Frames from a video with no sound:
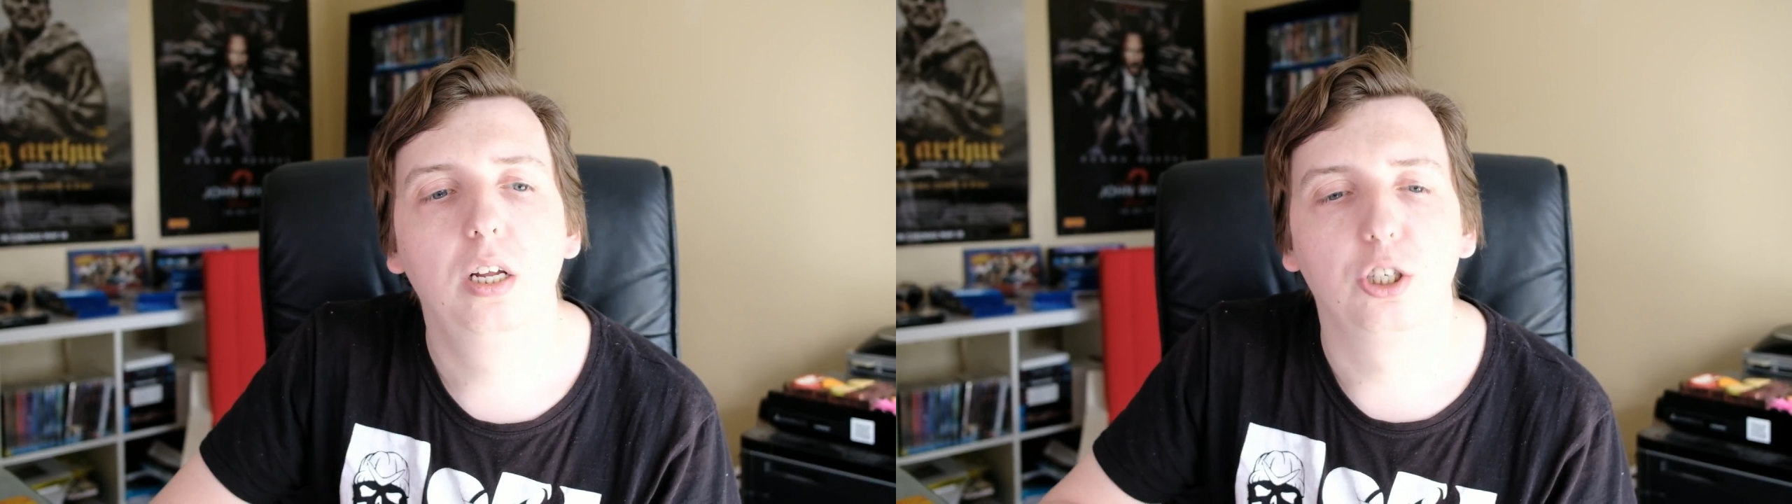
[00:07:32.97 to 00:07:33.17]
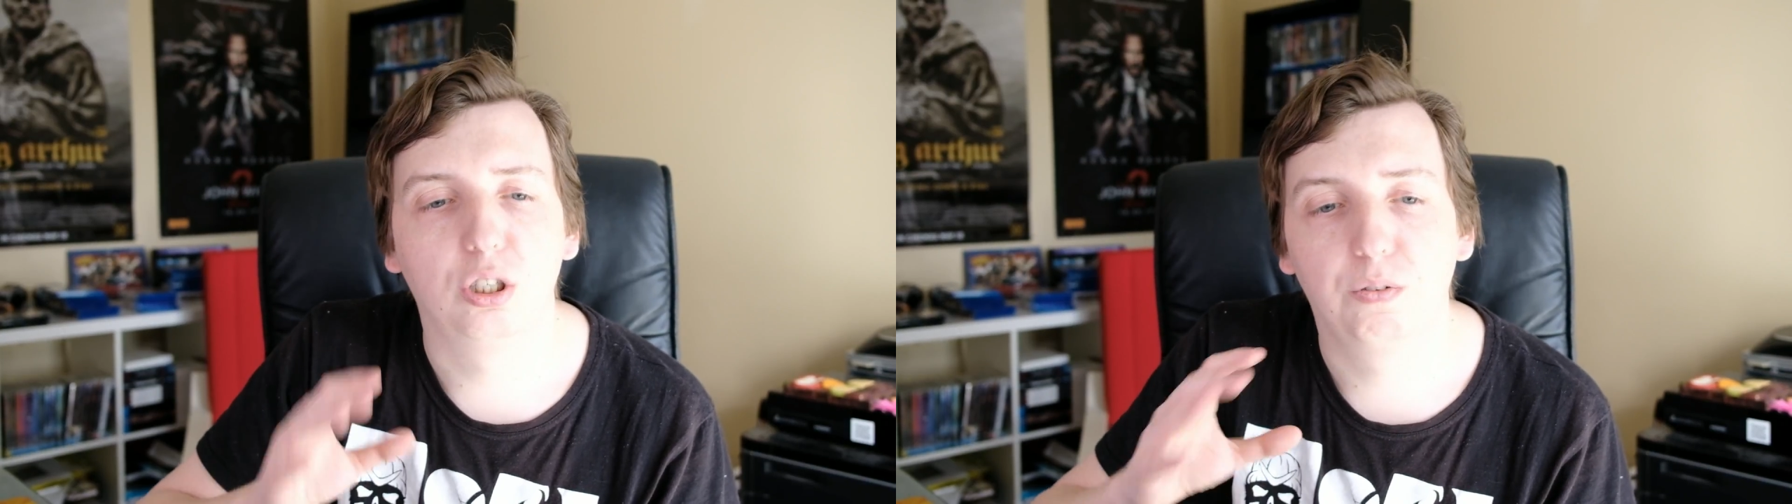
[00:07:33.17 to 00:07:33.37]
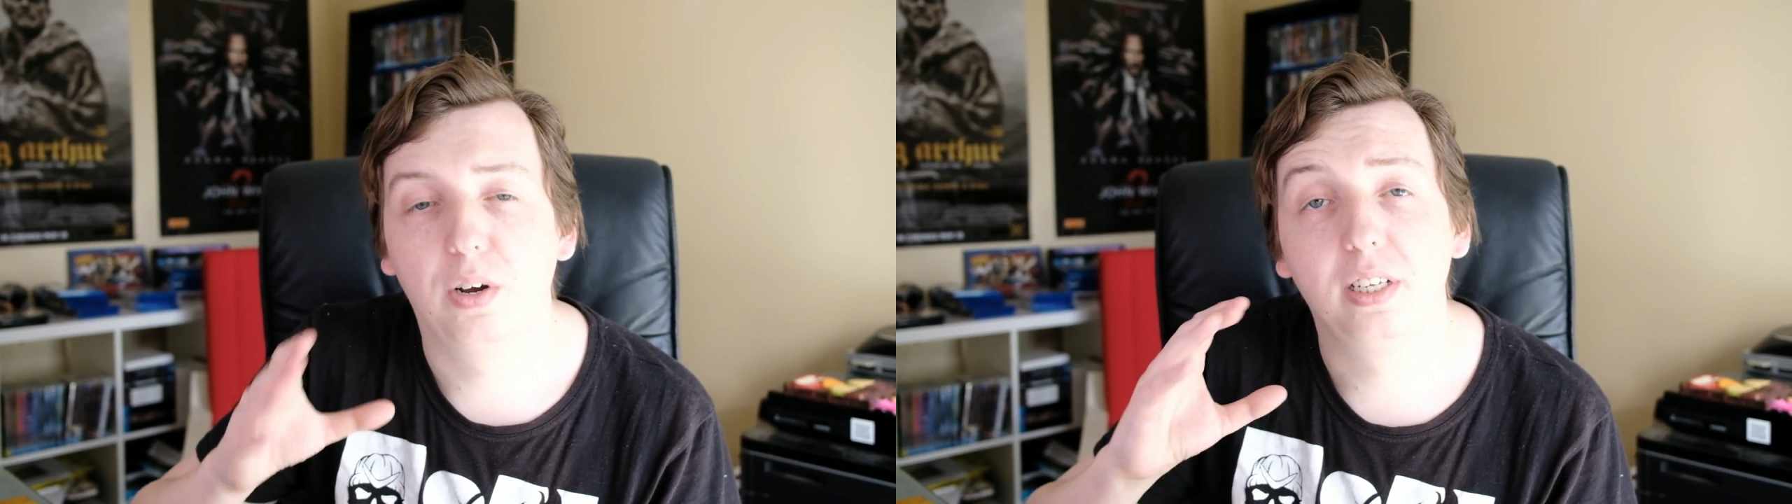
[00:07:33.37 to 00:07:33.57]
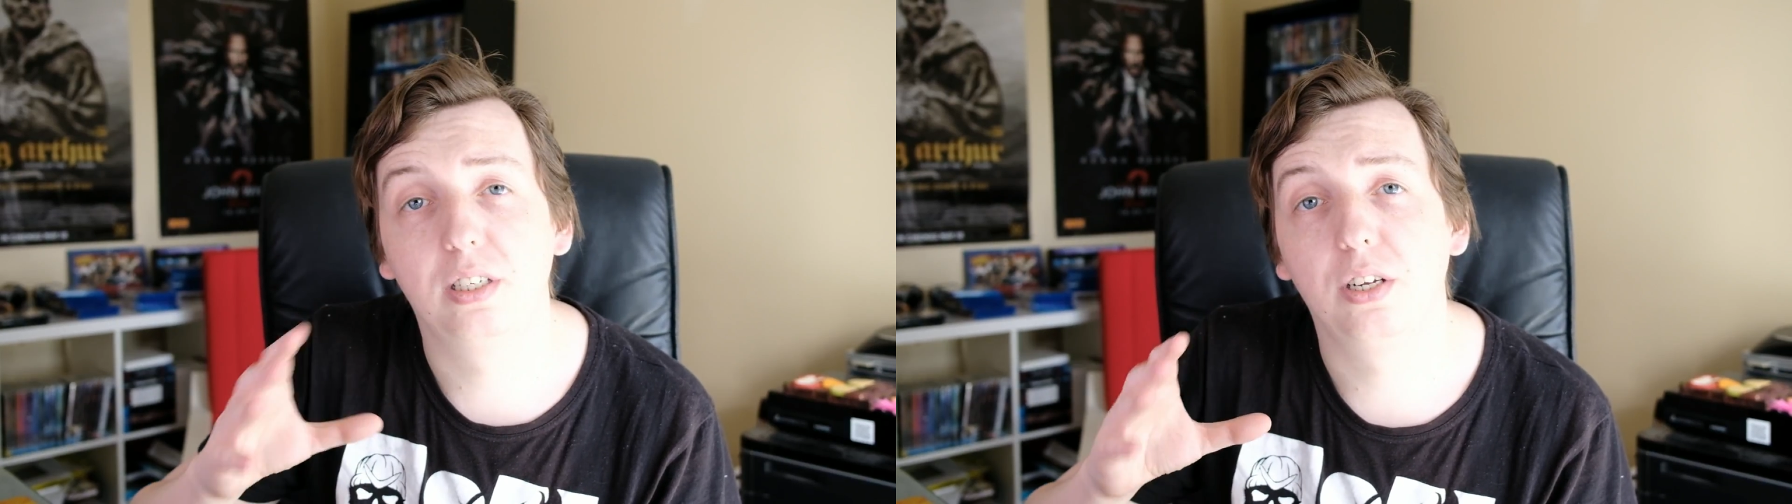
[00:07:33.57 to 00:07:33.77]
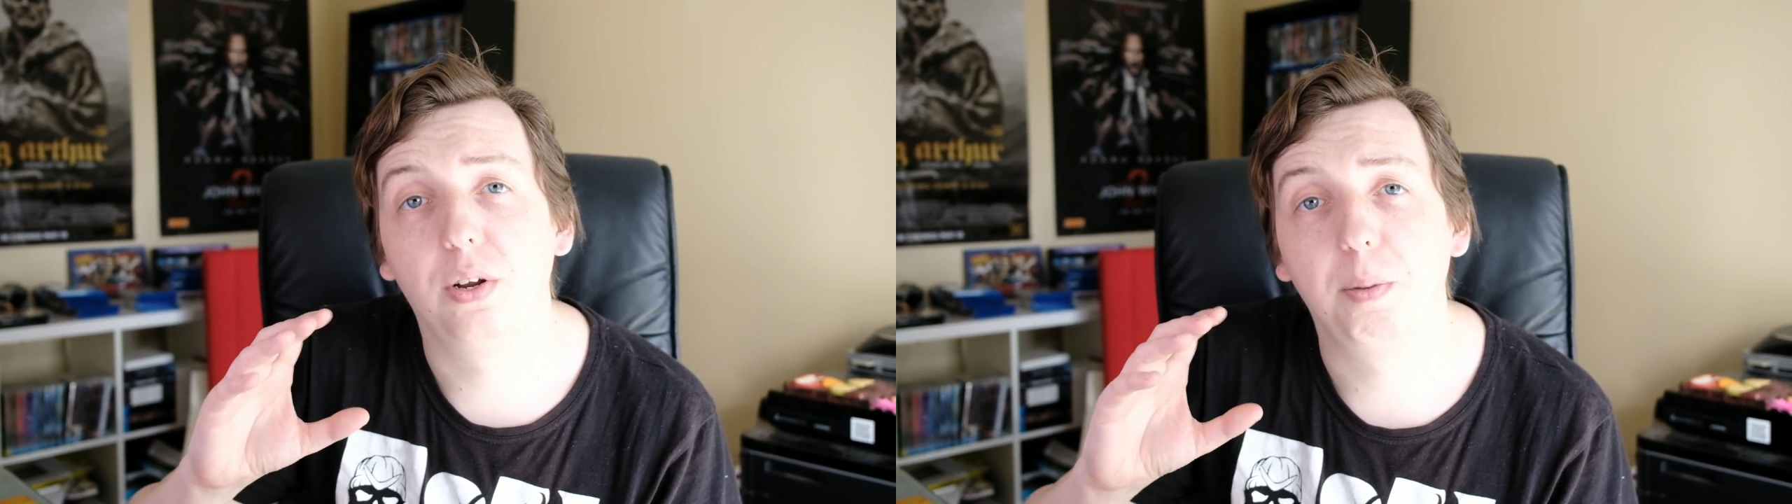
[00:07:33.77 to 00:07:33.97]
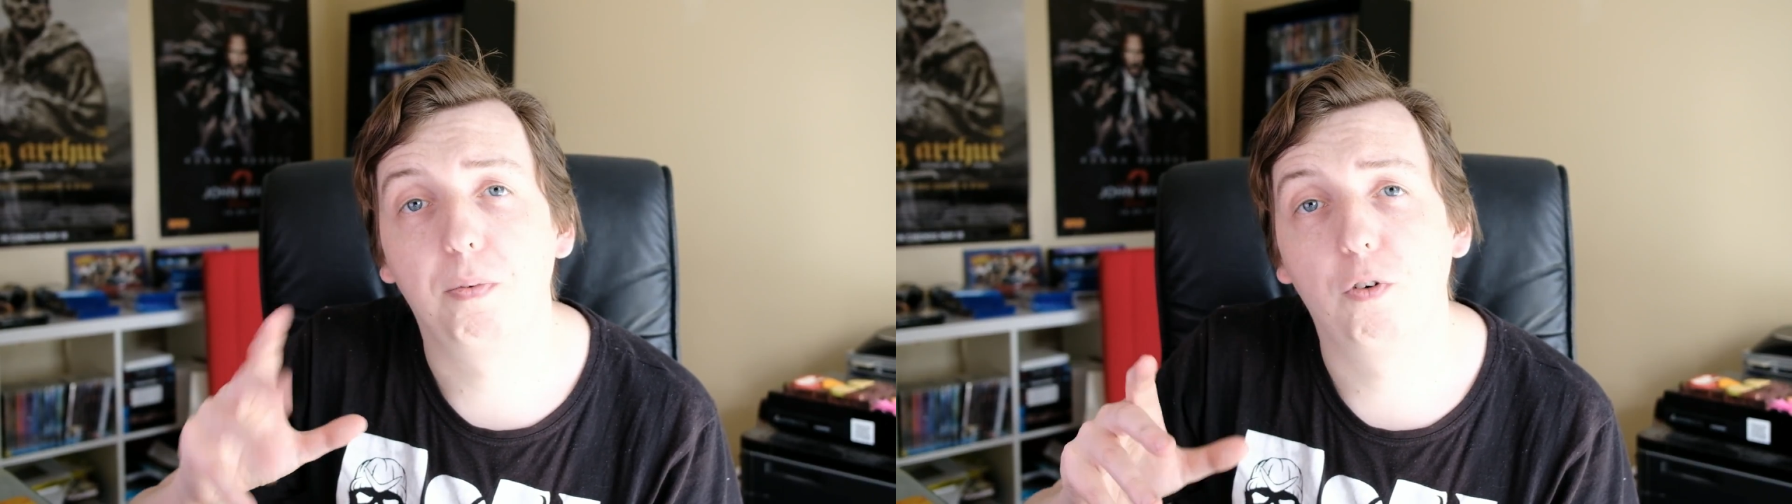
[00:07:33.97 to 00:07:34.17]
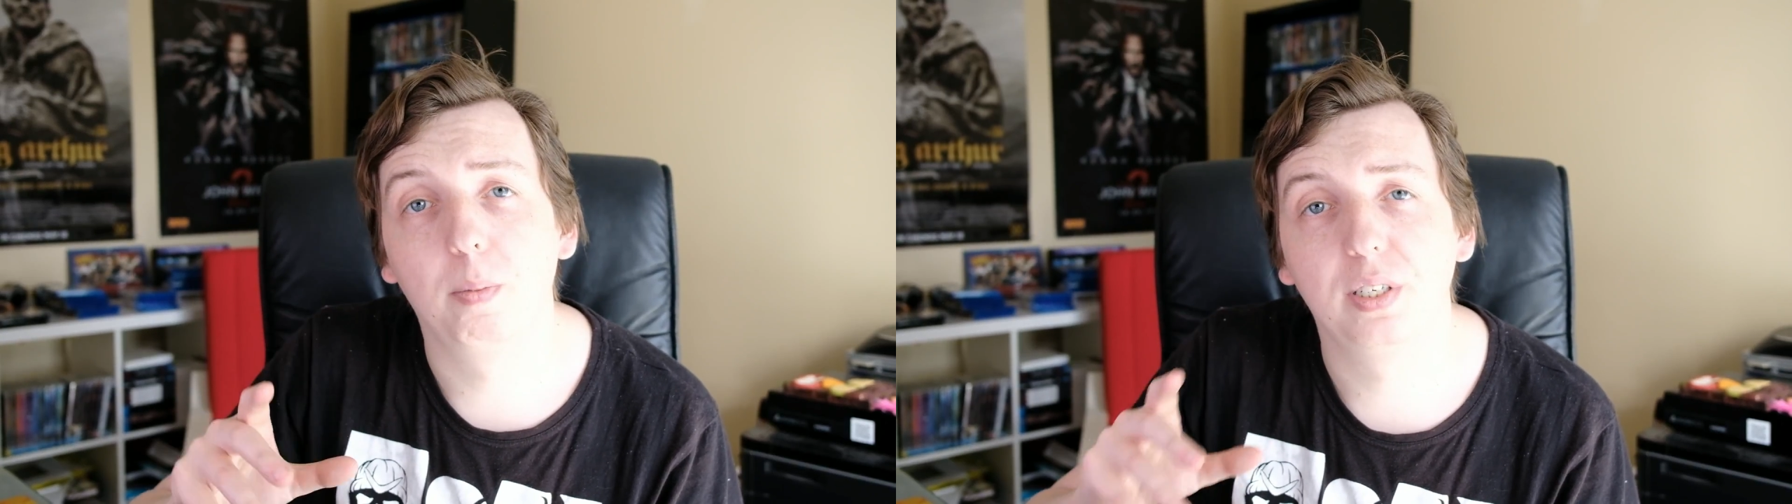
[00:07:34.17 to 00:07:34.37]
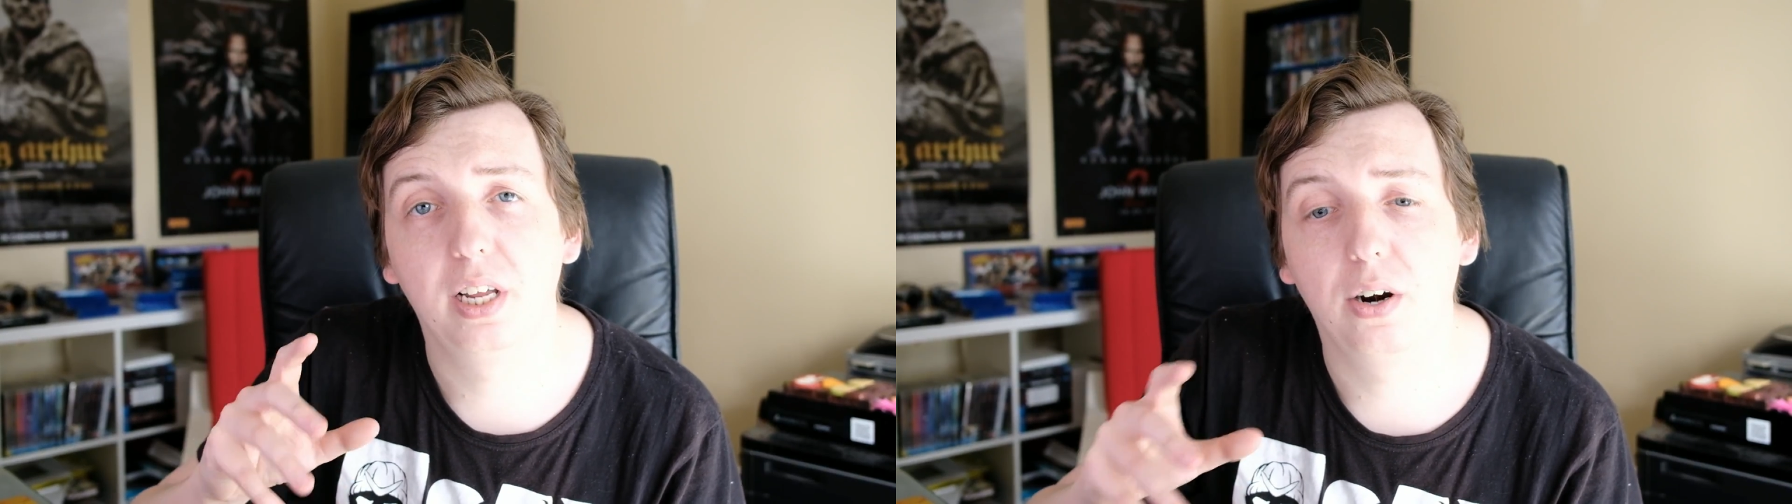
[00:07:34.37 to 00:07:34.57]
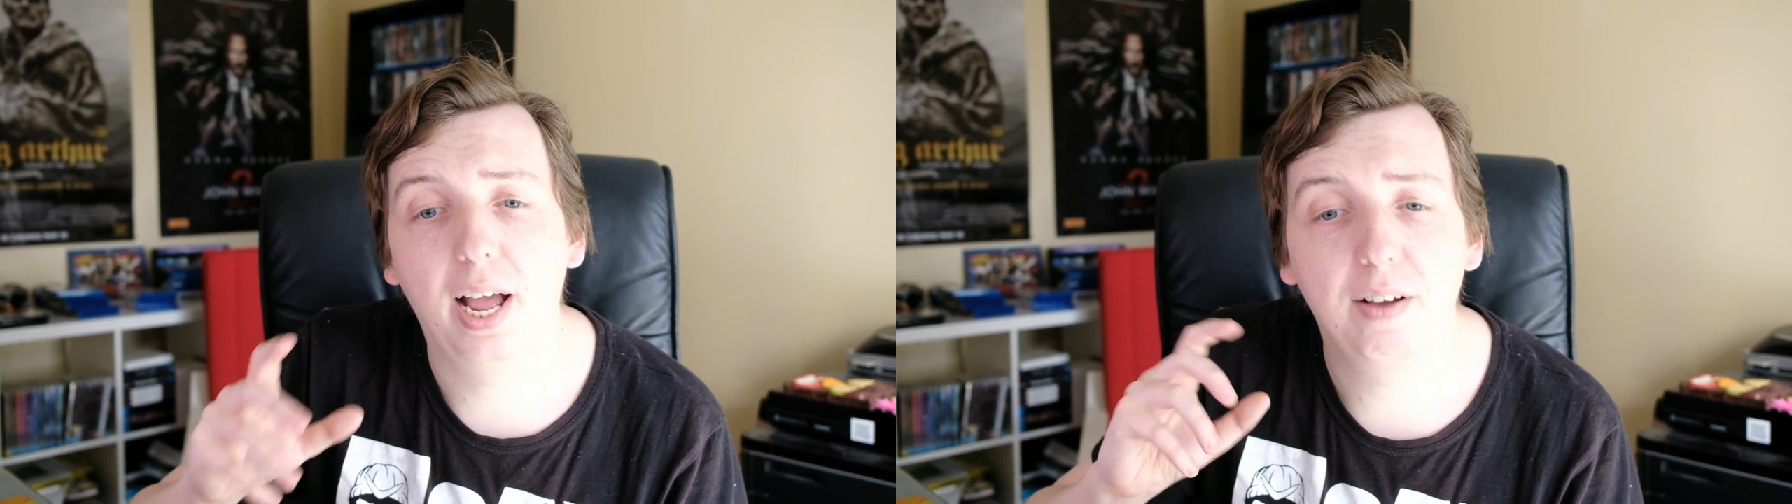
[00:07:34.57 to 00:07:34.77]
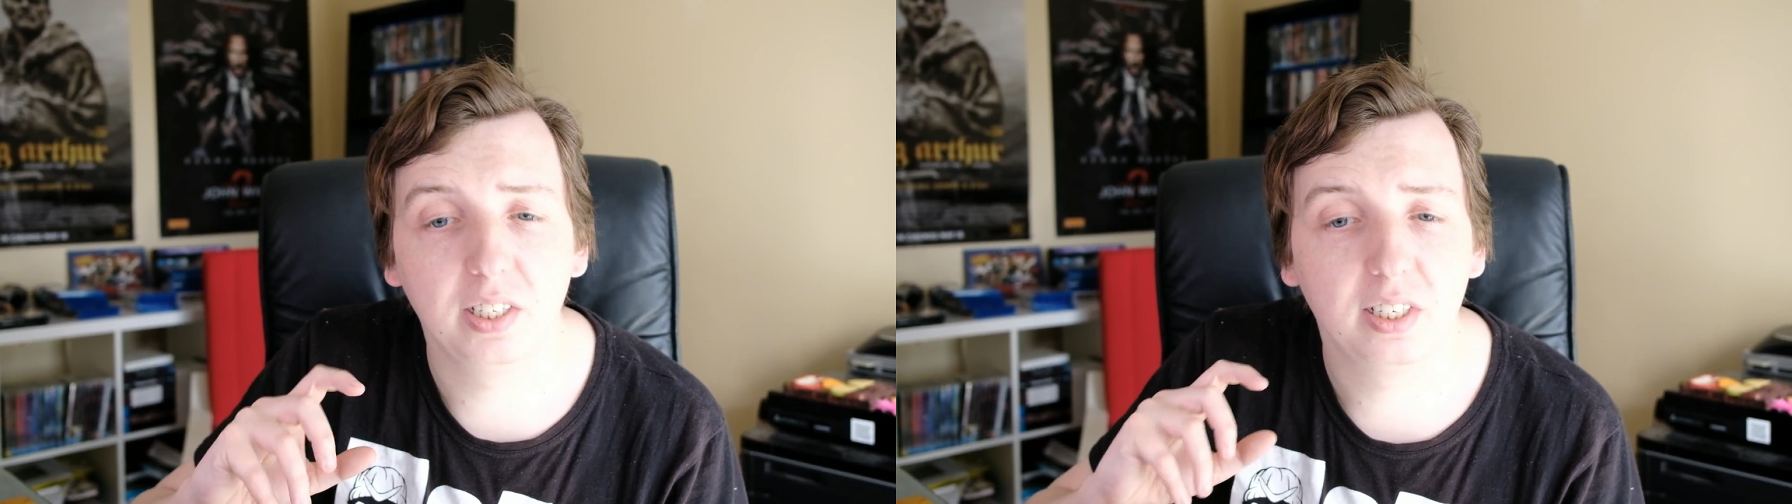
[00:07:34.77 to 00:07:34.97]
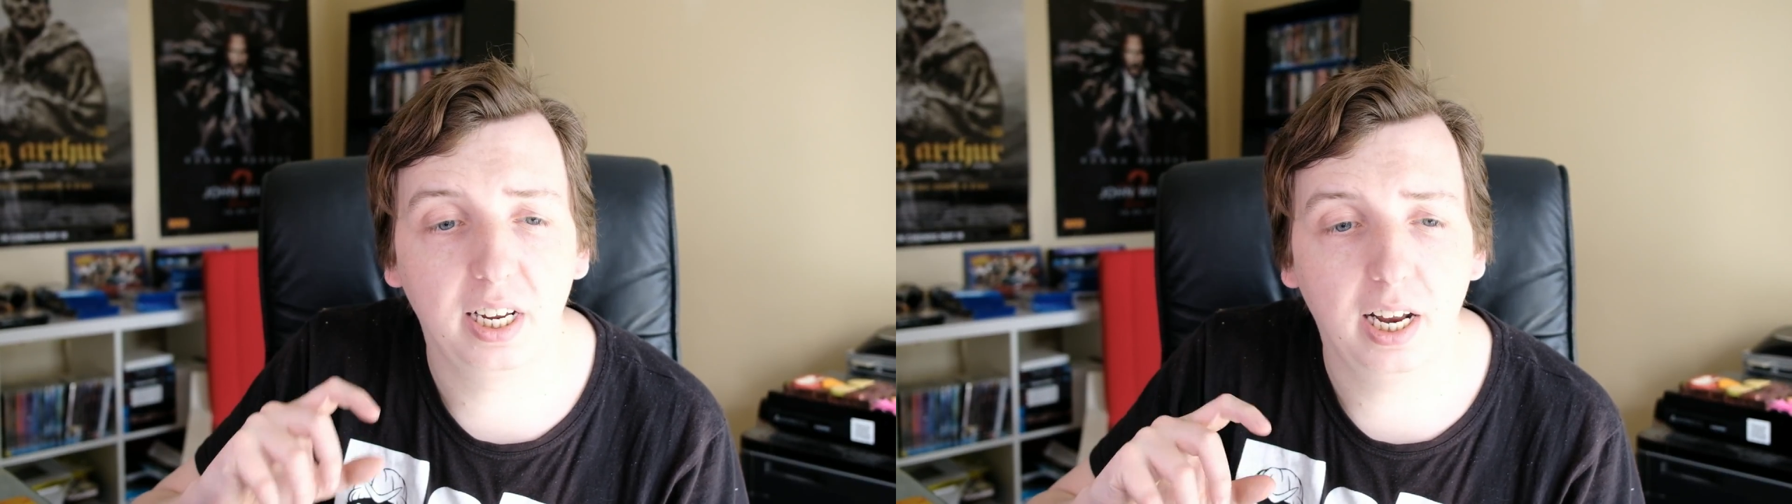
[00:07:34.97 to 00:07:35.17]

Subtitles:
Joseph Fiennes is the only performance there I haven't seen.